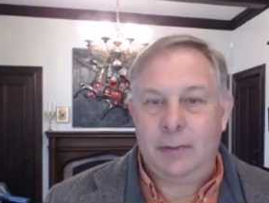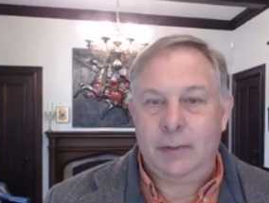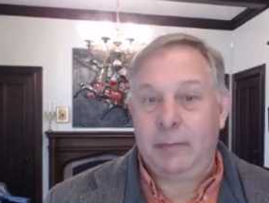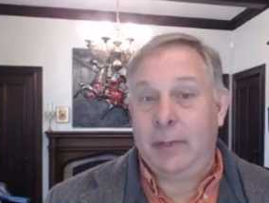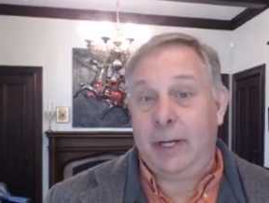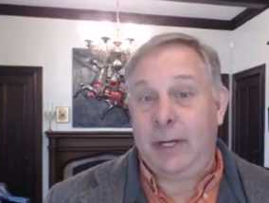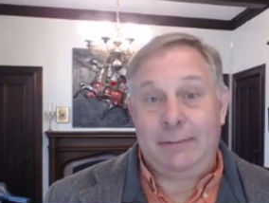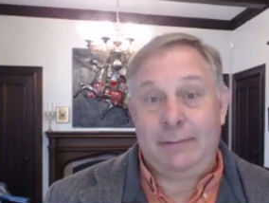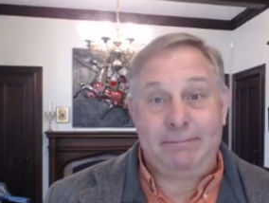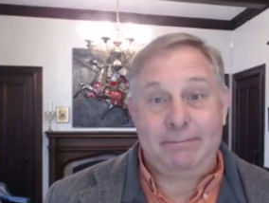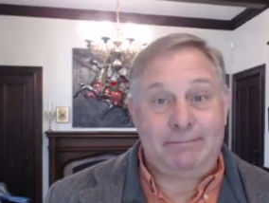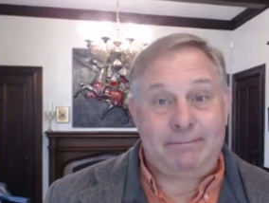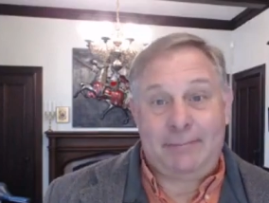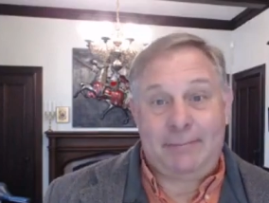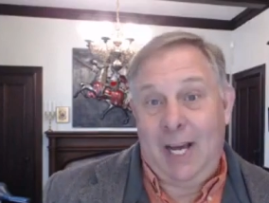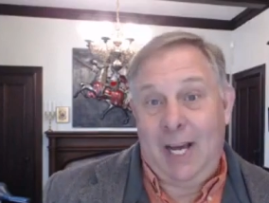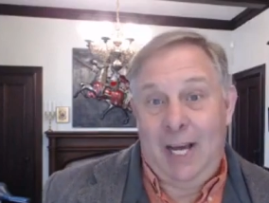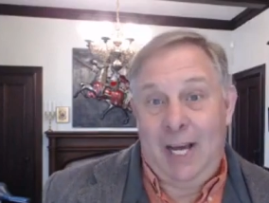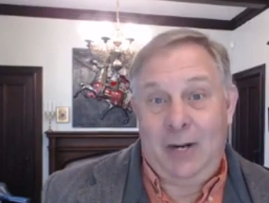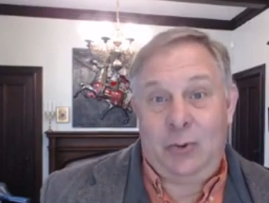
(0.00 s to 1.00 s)
But
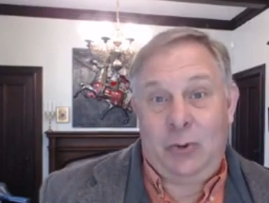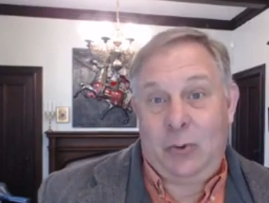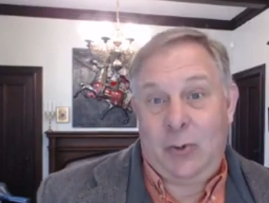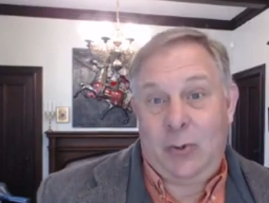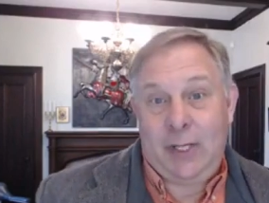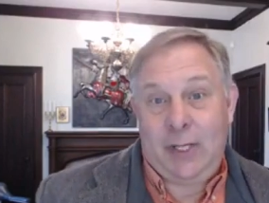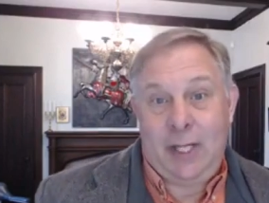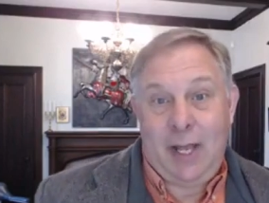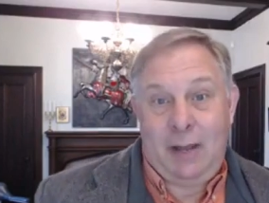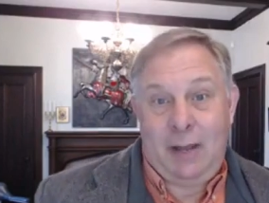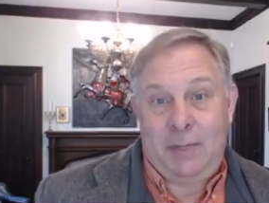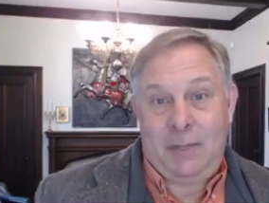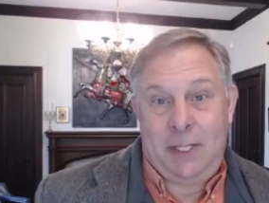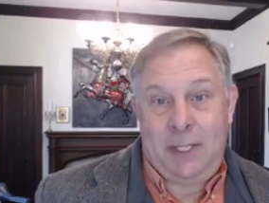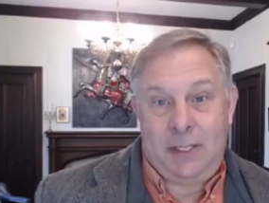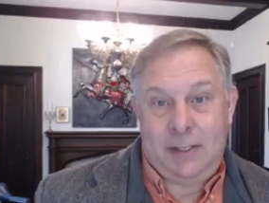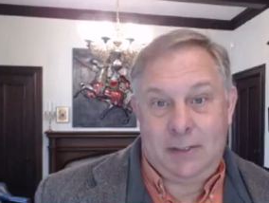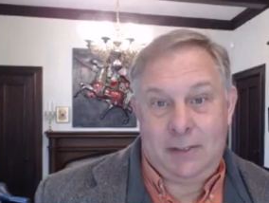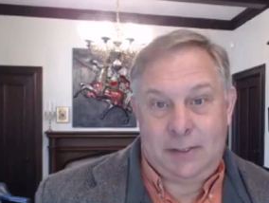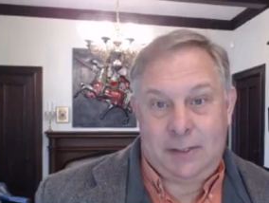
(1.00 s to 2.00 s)
I don't know what that
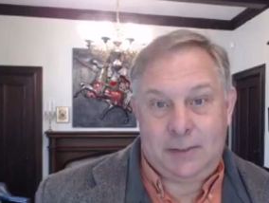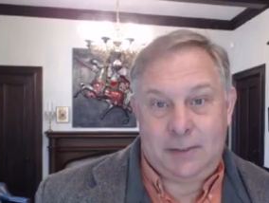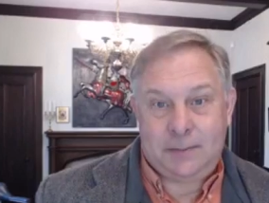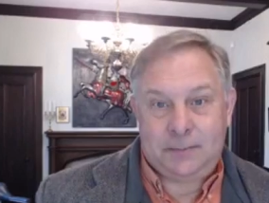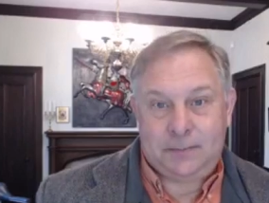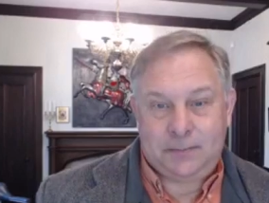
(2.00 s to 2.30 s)
means.